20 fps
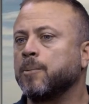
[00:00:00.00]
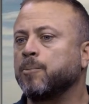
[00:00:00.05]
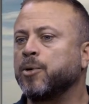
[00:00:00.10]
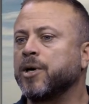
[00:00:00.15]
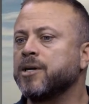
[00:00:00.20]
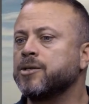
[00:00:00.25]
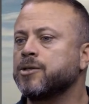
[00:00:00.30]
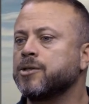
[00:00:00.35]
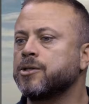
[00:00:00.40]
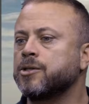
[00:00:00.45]

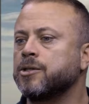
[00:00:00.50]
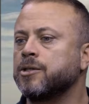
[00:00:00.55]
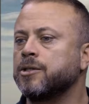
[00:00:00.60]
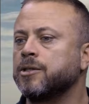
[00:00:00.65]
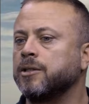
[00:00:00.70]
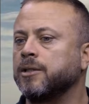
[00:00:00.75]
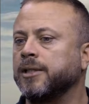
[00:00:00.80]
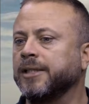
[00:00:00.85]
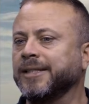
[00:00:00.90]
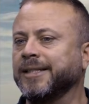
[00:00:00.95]
appraisals
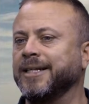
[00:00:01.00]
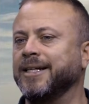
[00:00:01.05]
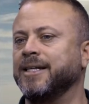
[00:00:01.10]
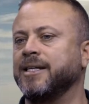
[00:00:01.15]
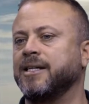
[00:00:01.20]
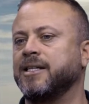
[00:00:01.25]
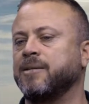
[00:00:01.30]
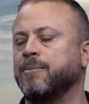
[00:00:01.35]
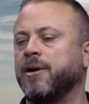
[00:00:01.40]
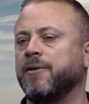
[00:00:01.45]
are,
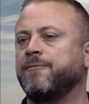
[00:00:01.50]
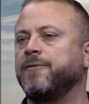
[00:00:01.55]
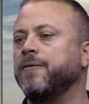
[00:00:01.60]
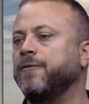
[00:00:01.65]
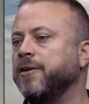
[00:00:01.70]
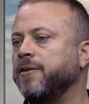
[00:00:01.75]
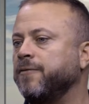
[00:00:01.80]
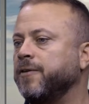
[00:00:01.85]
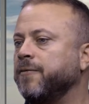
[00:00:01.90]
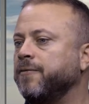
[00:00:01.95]
it's about
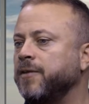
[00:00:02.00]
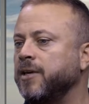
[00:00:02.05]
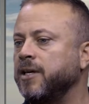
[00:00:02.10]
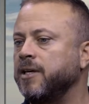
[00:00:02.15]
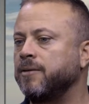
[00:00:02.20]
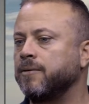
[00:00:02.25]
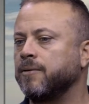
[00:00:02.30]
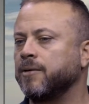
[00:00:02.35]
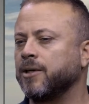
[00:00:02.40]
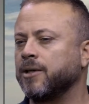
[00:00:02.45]

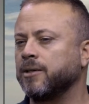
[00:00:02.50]
50-50.